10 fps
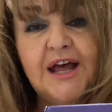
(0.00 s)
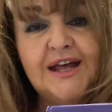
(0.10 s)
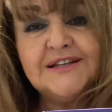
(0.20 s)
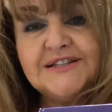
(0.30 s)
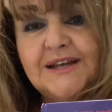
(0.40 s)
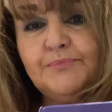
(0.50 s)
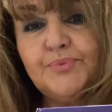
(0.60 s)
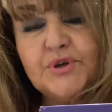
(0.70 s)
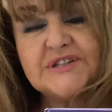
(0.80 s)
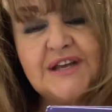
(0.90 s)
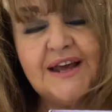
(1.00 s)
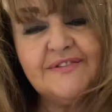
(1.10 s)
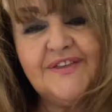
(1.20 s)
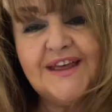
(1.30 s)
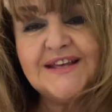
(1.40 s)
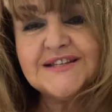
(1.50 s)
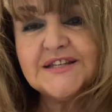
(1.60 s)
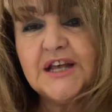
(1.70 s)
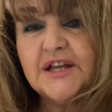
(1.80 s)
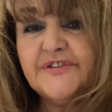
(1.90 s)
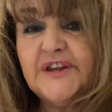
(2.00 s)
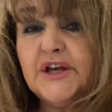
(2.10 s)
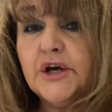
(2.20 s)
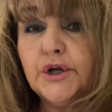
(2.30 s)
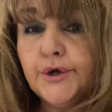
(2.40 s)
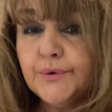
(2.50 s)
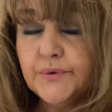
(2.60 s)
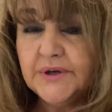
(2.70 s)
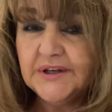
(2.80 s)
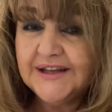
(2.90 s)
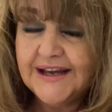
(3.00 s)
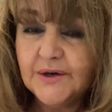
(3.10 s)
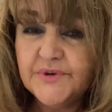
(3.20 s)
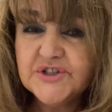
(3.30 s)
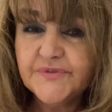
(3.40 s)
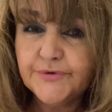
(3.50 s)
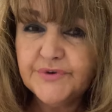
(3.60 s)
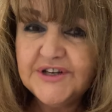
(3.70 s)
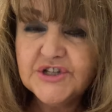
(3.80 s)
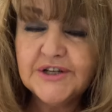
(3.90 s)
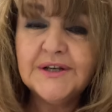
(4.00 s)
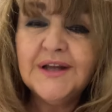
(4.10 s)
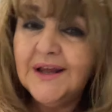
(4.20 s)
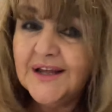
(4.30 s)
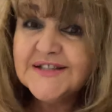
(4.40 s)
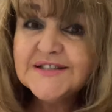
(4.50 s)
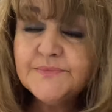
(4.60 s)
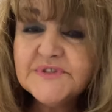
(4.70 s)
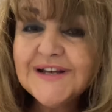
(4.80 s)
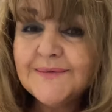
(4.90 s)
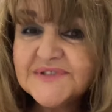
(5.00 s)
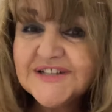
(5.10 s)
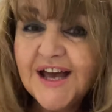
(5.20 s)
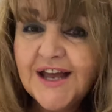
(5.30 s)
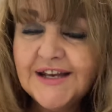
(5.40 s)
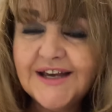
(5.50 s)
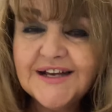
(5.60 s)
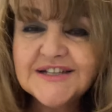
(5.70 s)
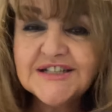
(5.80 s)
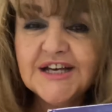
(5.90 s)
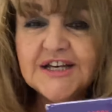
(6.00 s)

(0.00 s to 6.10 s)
and in books like this, the colloquial language of a region and sometimes dialect.